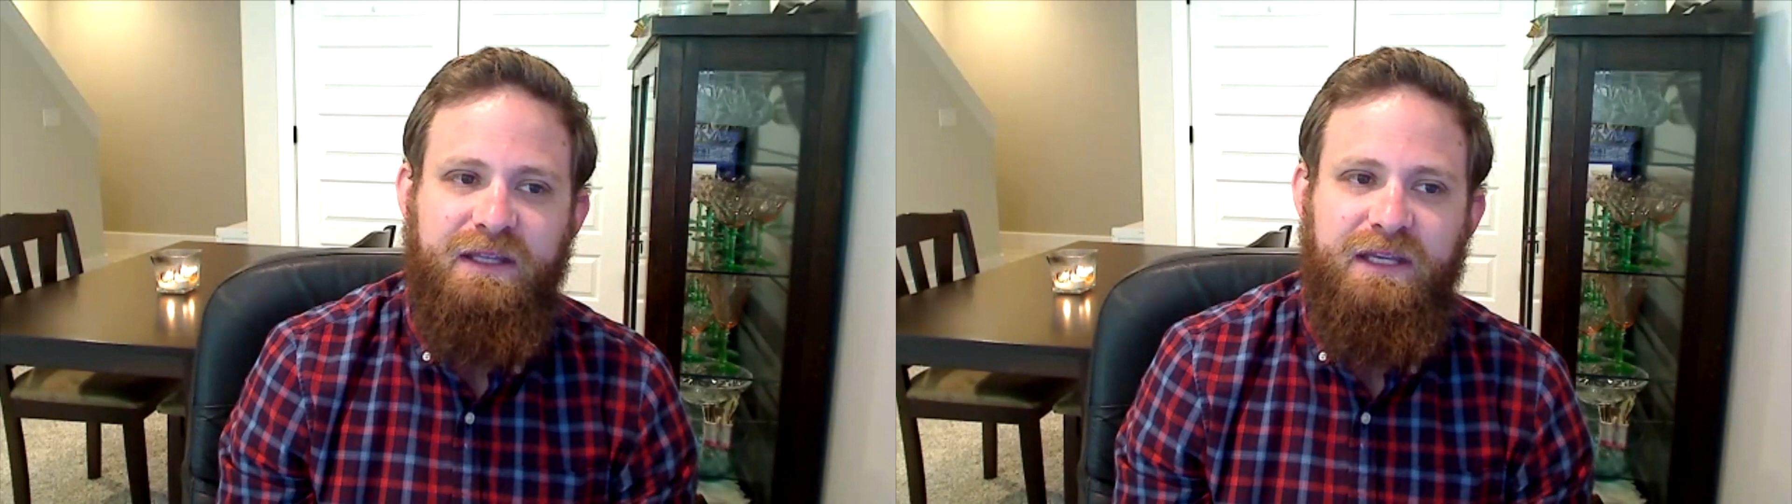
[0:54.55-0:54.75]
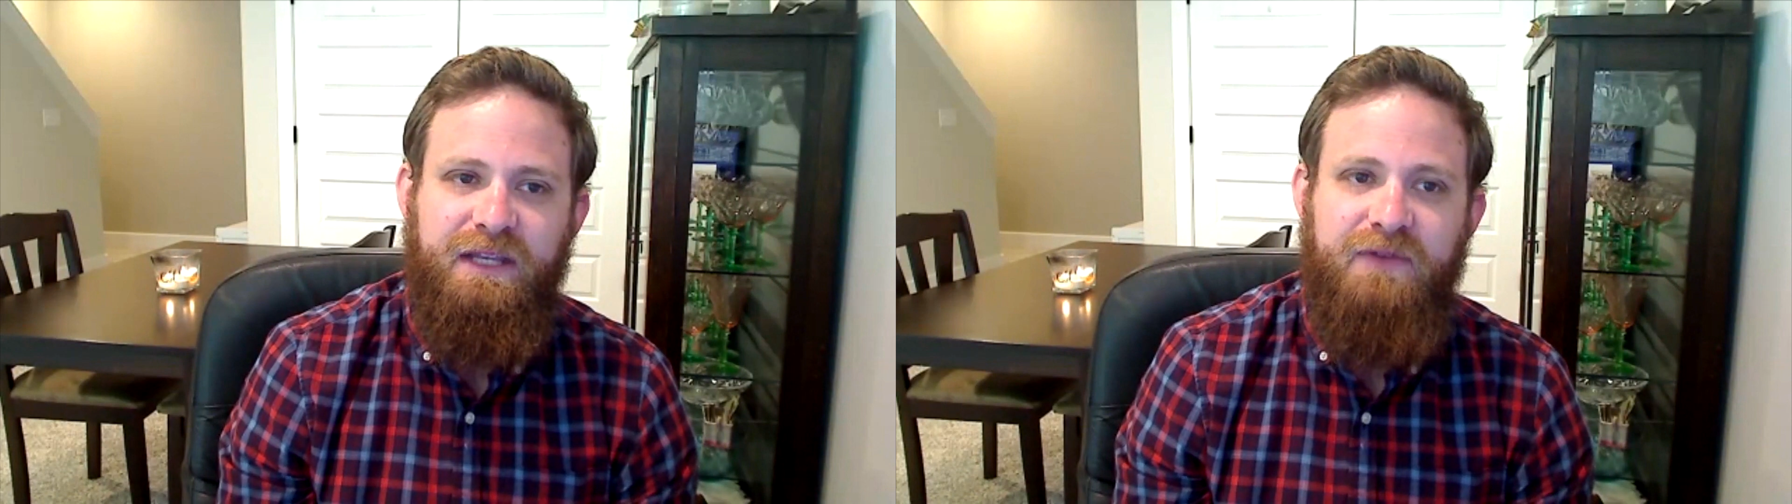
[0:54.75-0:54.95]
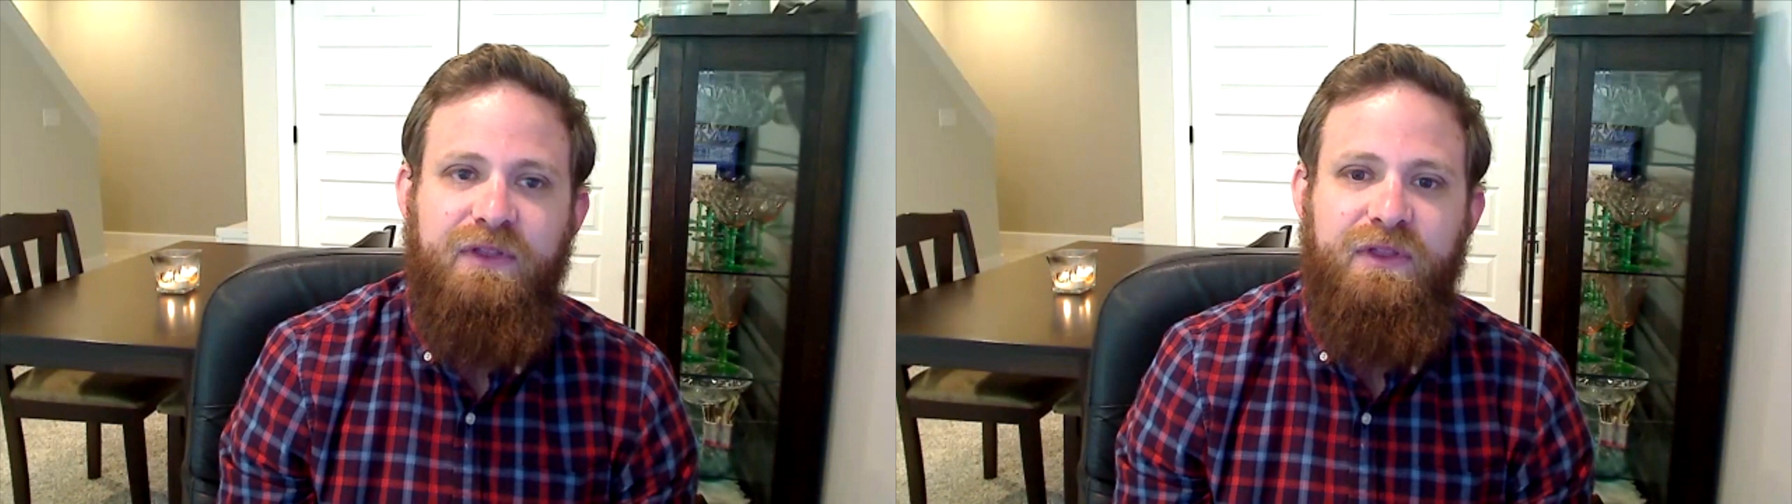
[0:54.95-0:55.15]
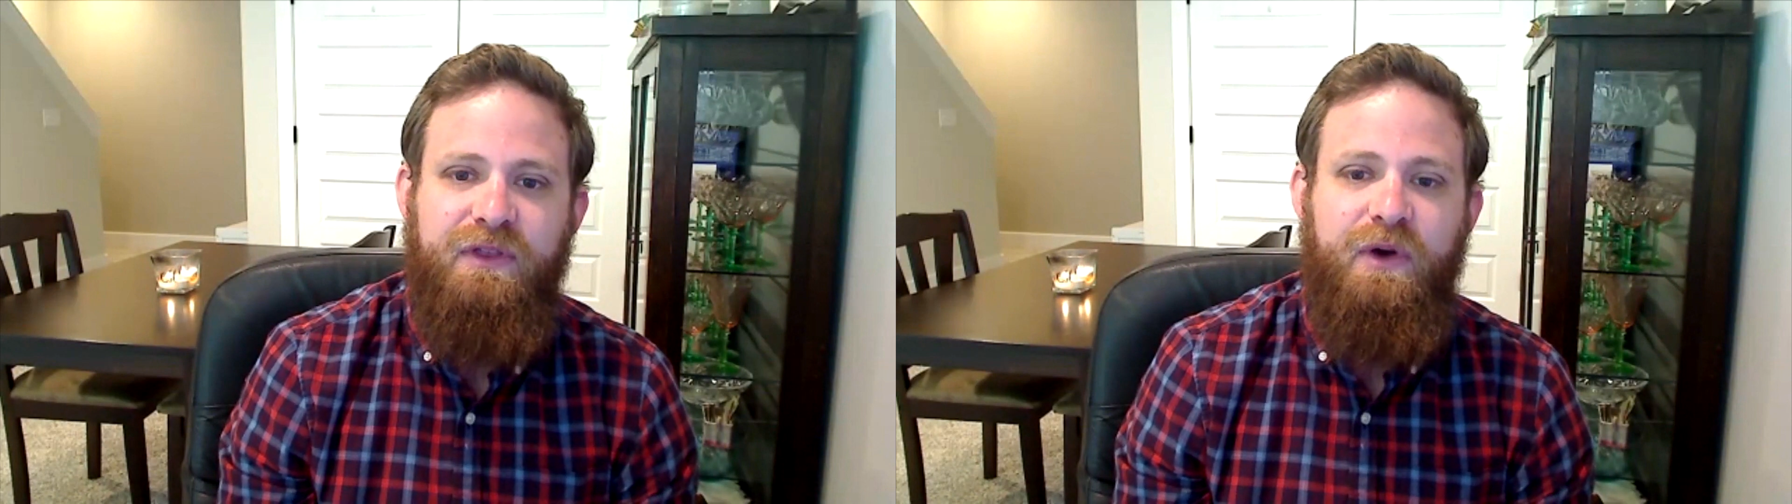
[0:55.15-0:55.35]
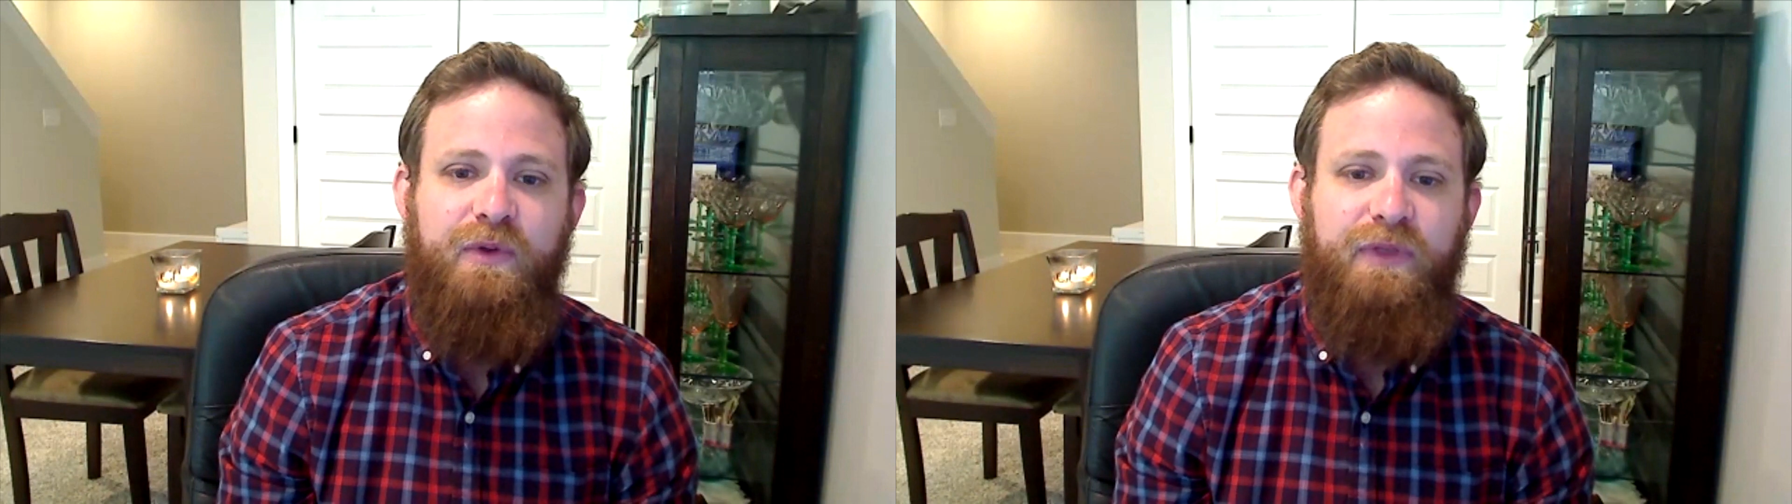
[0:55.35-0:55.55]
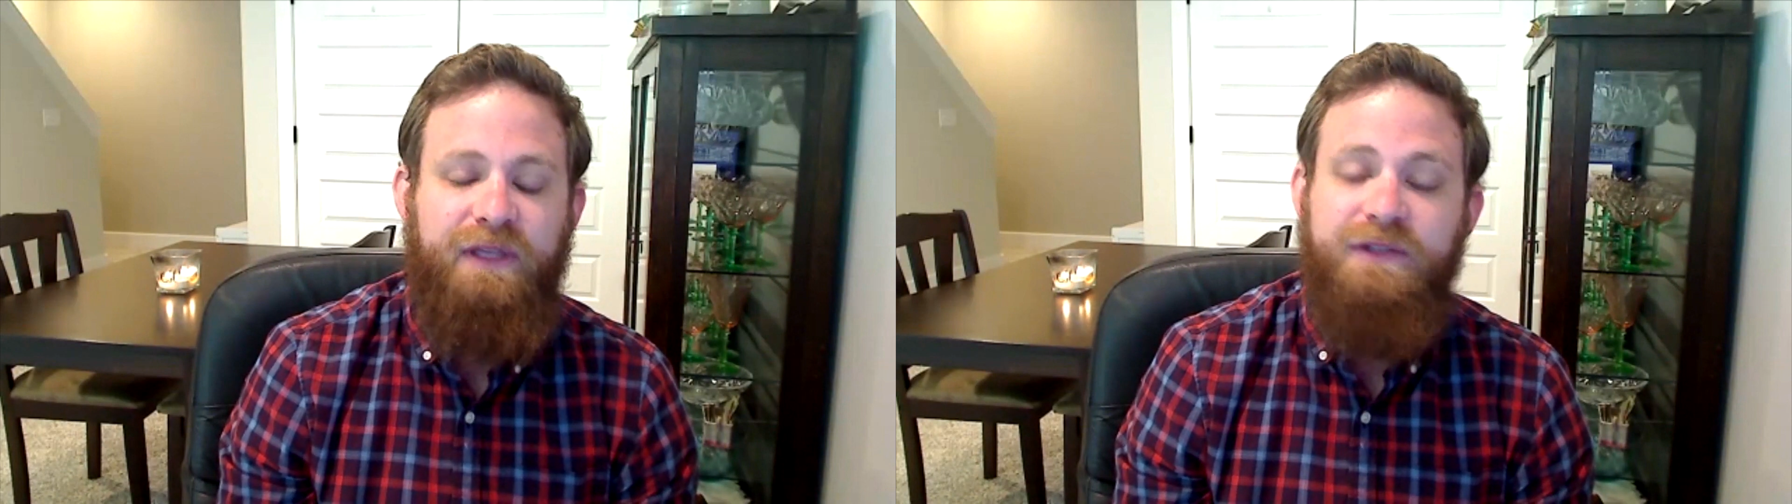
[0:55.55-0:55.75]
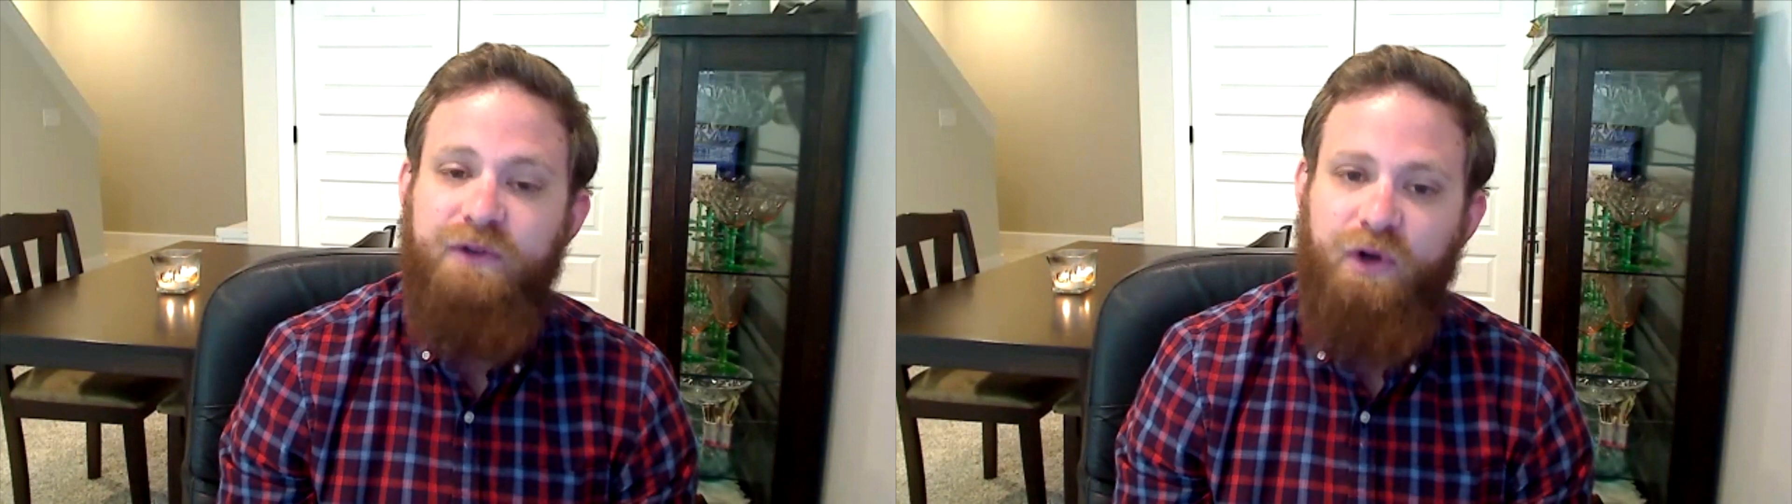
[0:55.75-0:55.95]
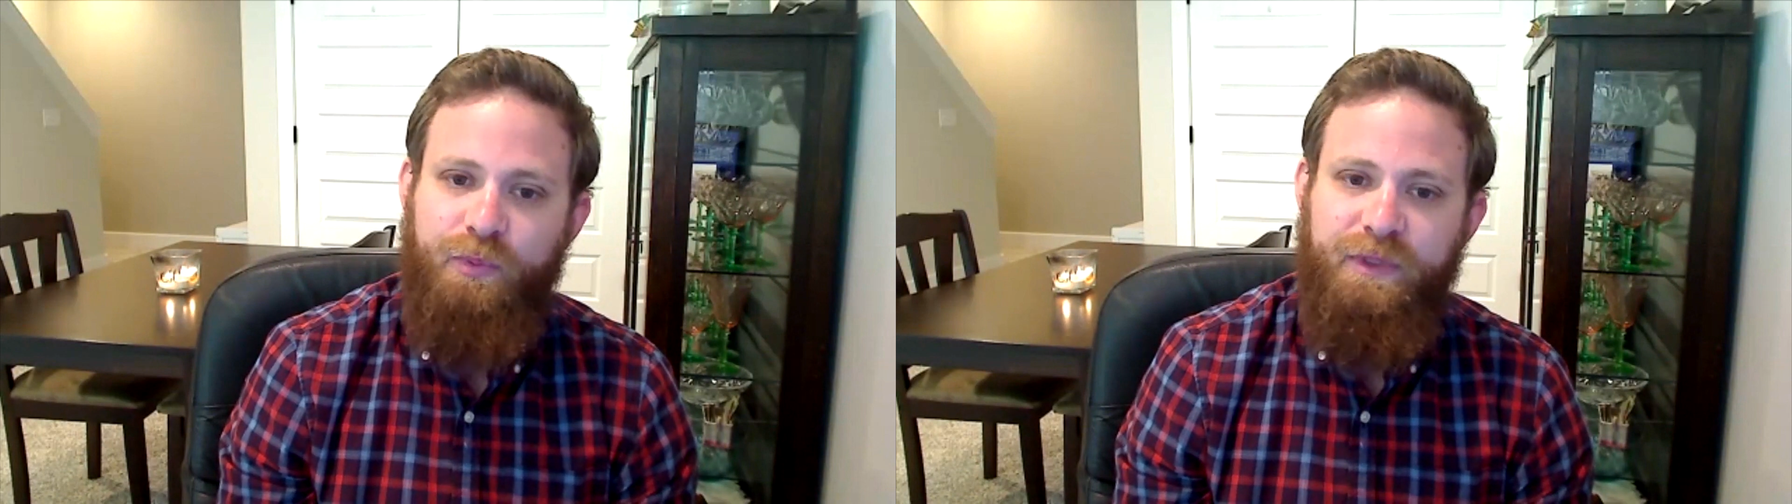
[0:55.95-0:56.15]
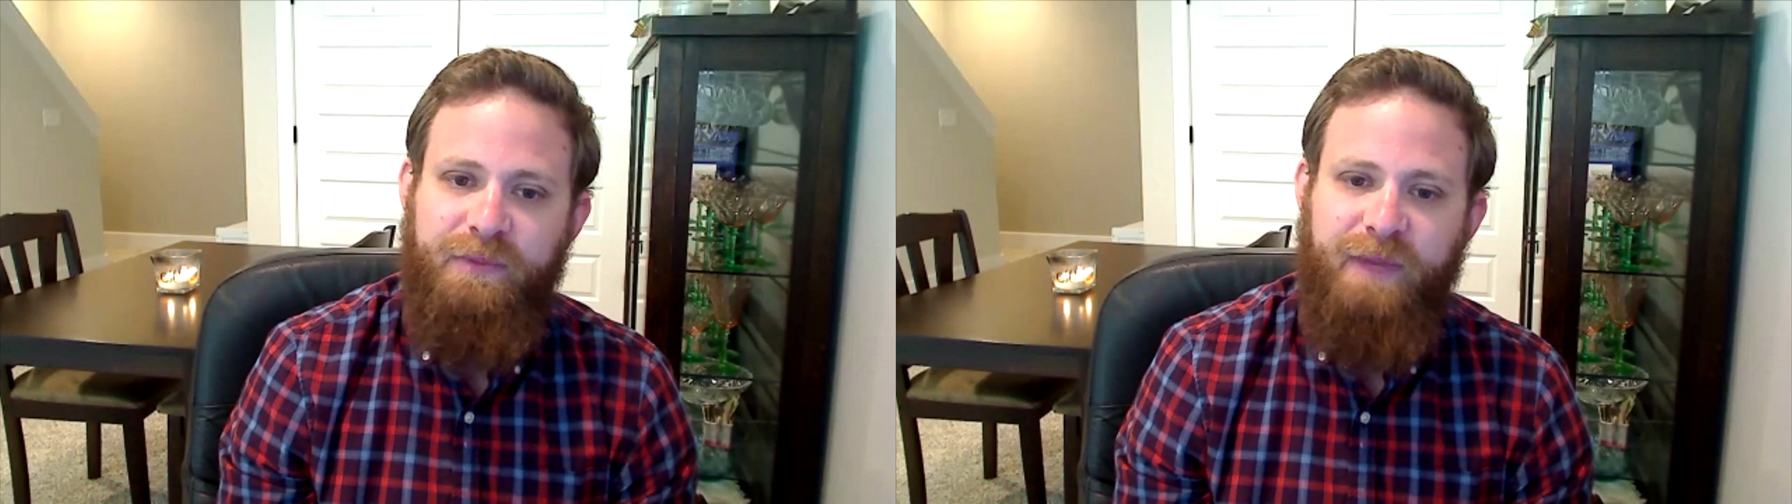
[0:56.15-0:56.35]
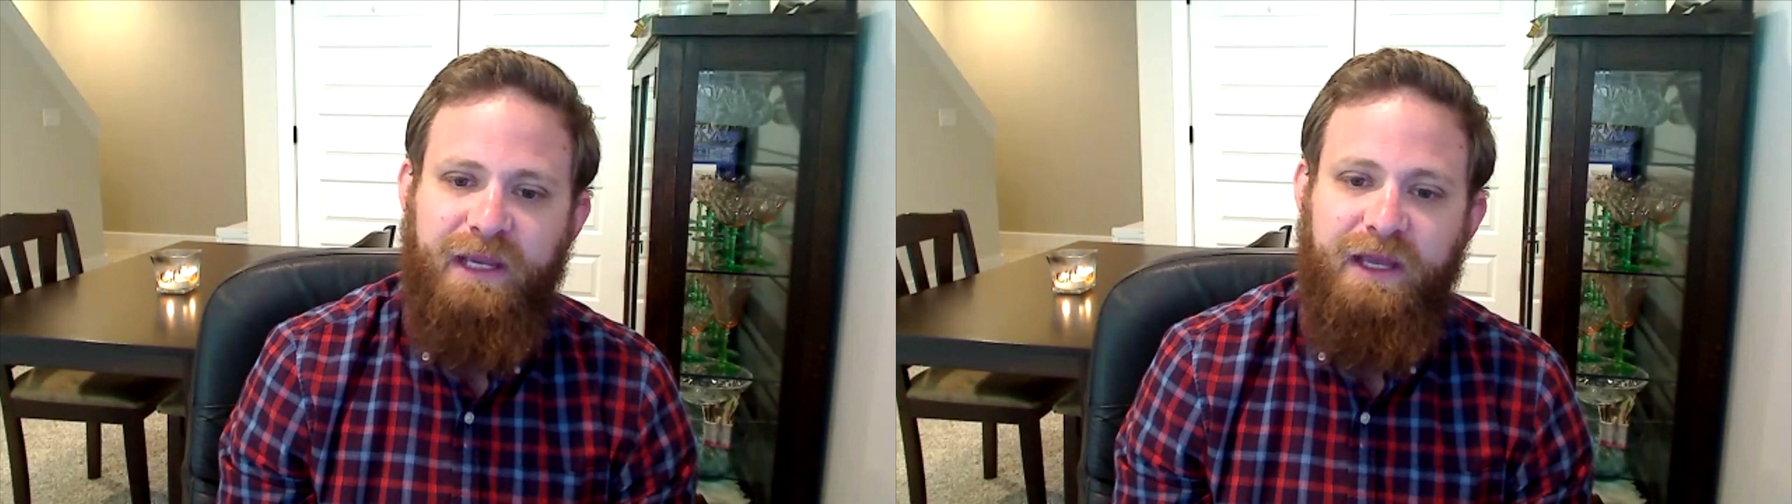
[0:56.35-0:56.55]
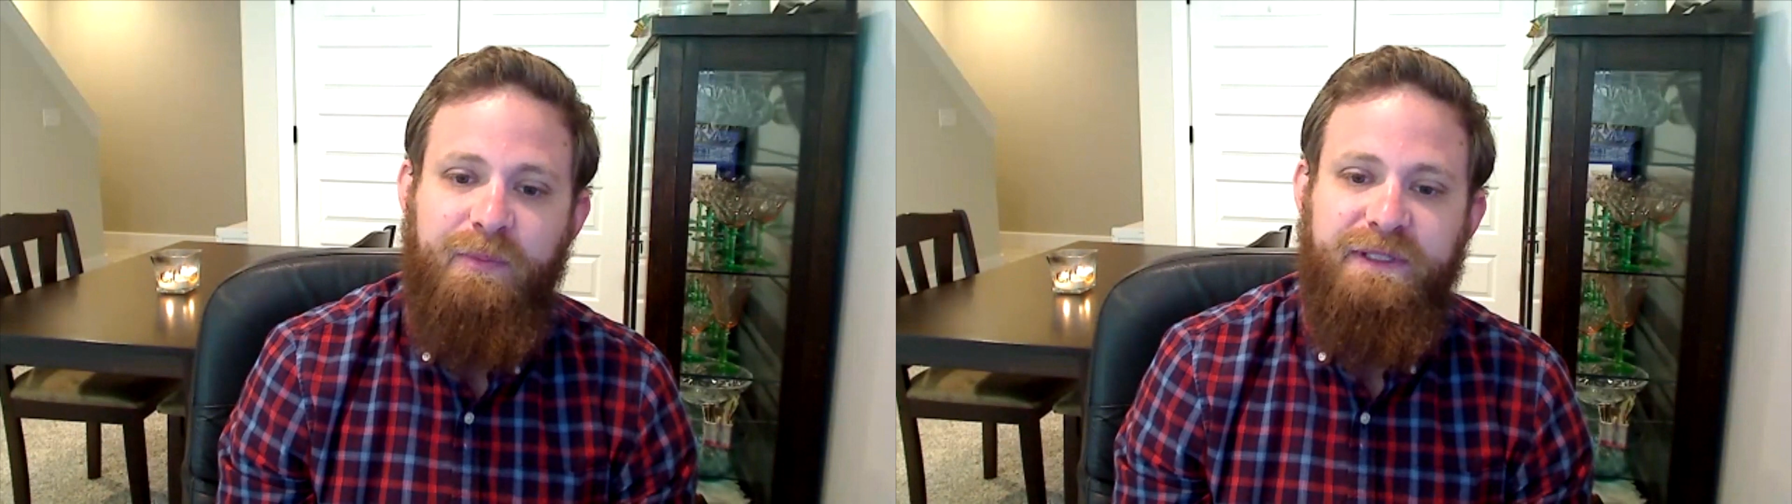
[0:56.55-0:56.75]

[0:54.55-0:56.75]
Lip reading: even though things are opening back up,